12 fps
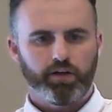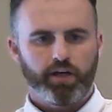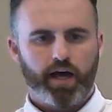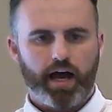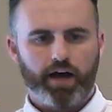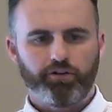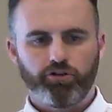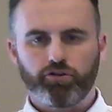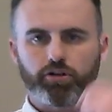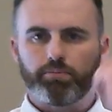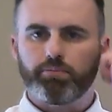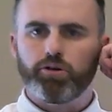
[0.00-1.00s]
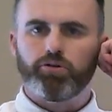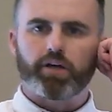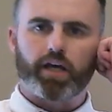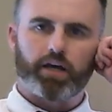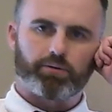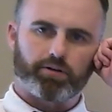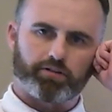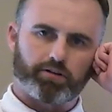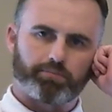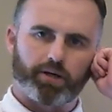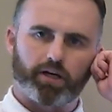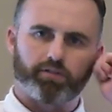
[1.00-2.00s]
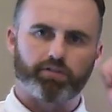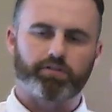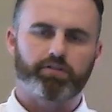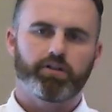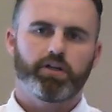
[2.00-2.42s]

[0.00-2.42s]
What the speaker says: How do you communicate with us as parents?